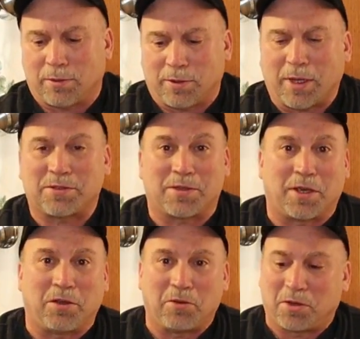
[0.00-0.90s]
The next
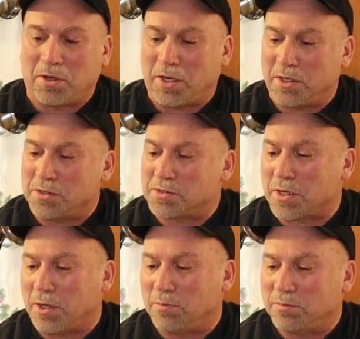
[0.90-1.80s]
thing you're going to need is
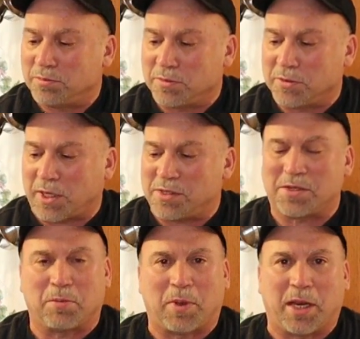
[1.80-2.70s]

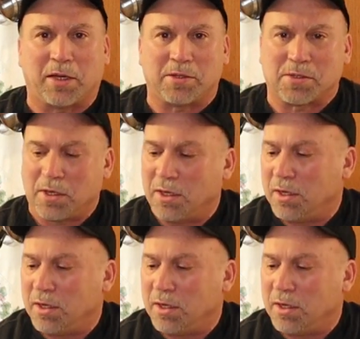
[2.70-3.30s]
diced tomatoes.